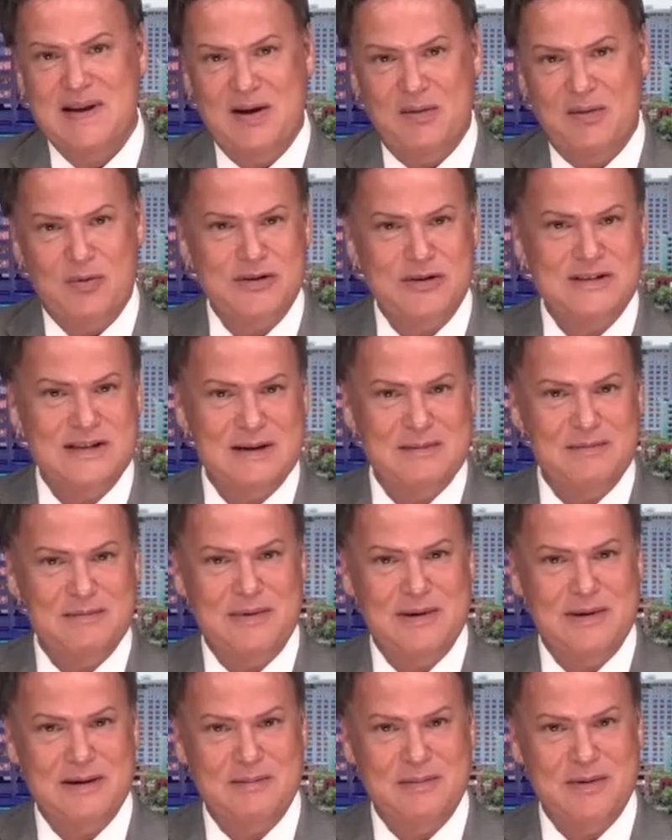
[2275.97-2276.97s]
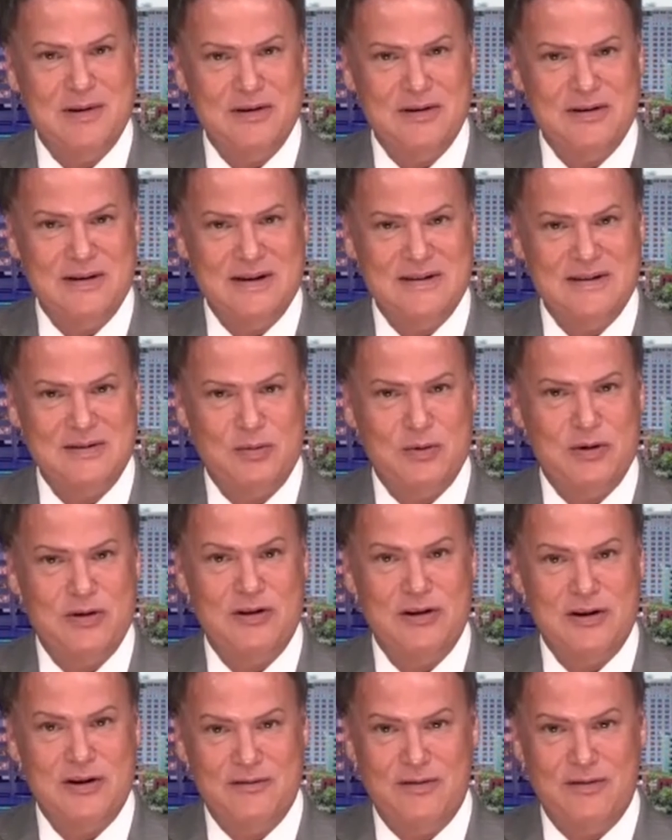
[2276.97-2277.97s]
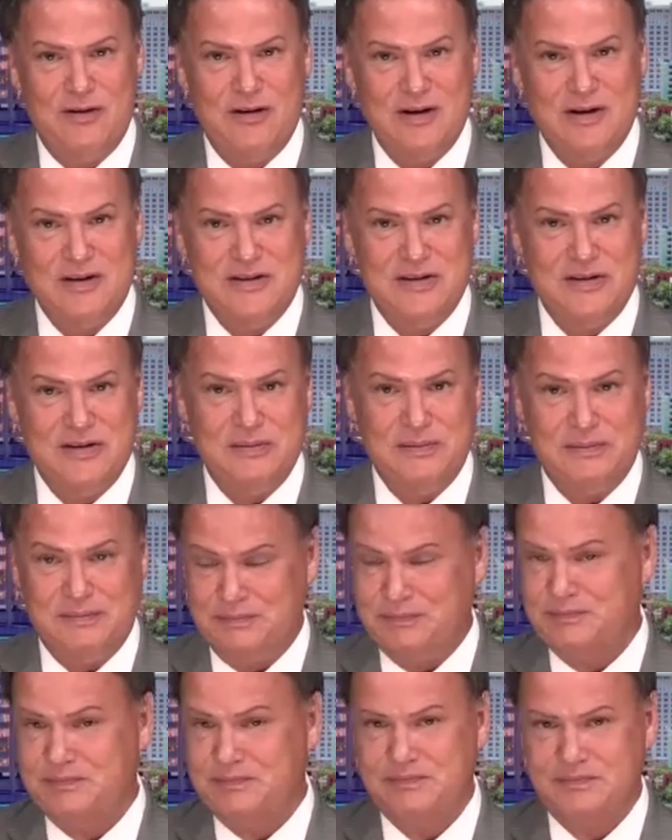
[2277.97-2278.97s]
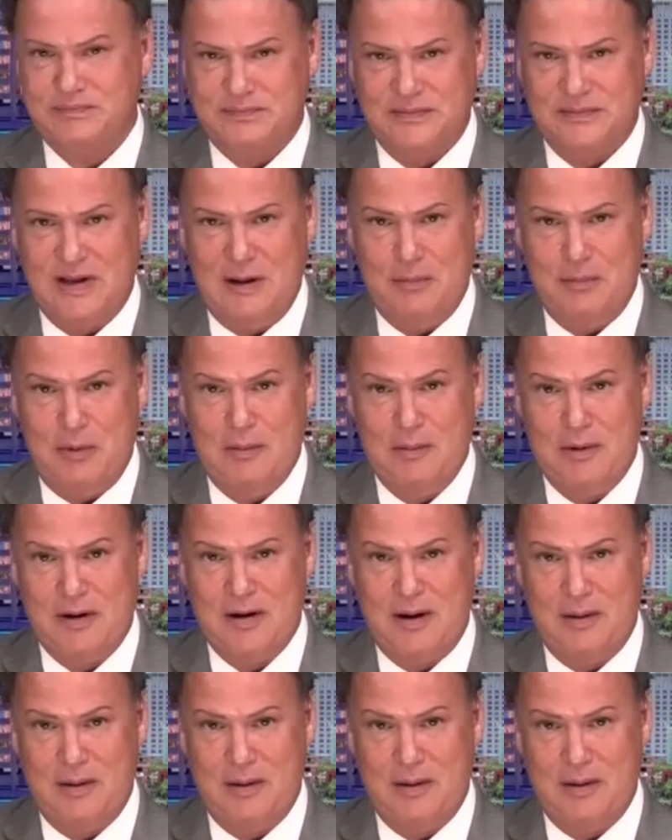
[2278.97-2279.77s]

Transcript: we're seeing big buildings where they're converting to apartment